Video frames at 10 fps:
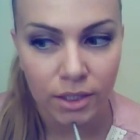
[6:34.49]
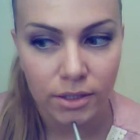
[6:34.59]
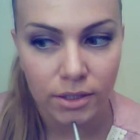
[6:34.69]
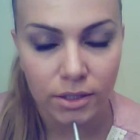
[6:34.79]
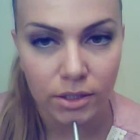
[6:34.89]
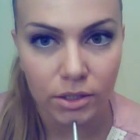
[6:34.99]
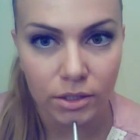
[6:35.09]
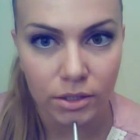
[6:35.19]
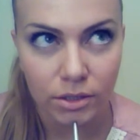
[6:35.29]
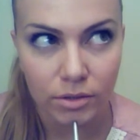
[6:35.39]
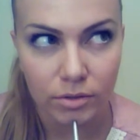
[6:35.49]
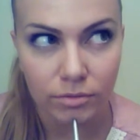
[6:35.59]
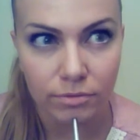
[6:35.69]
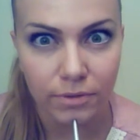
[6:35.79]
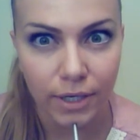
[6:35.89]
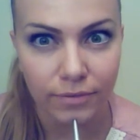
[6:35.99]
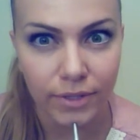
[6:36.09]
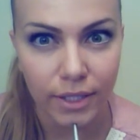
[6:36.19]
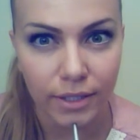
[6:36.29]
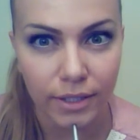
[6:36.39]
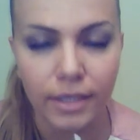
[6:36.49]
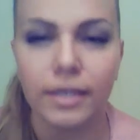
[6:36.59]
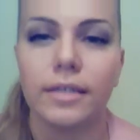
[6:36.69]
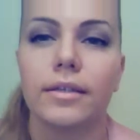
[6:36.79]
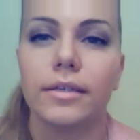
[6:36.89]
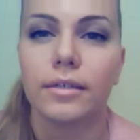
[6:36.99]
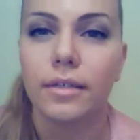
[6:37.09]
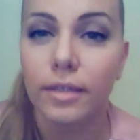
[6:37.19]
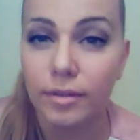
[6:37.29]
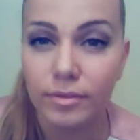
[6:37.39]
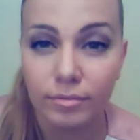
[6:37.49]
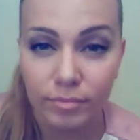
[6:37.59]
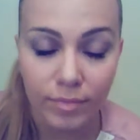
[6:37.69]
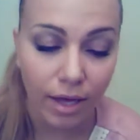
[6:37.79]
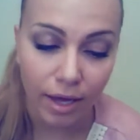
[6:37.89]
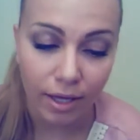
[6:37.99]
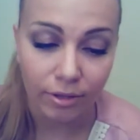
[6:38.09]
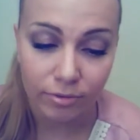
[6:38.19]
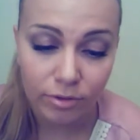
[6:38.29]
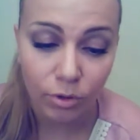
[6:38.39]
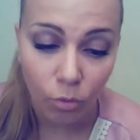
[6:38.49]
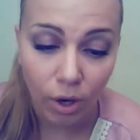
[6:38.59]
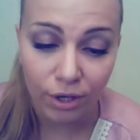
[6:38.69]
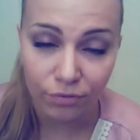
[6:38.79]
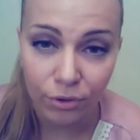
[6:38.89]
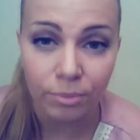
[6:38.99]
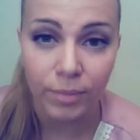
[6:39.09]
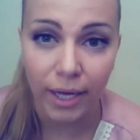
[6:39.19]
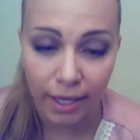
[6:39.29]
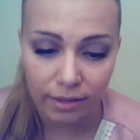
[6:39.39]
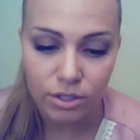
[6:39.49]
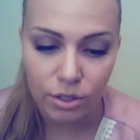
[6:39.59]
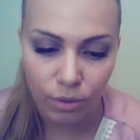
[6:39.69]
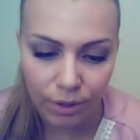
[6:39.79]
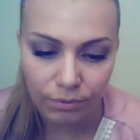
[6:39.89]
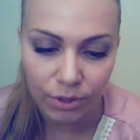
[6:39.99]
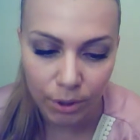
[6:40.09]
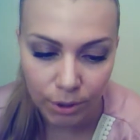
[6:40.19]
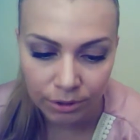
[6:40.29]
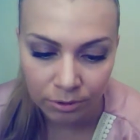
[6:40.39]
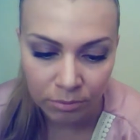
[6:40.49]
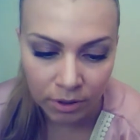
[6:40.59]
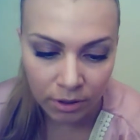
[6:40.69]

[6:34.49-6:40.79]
still five ninety nine I think and I had quite a few in my hand so I returned them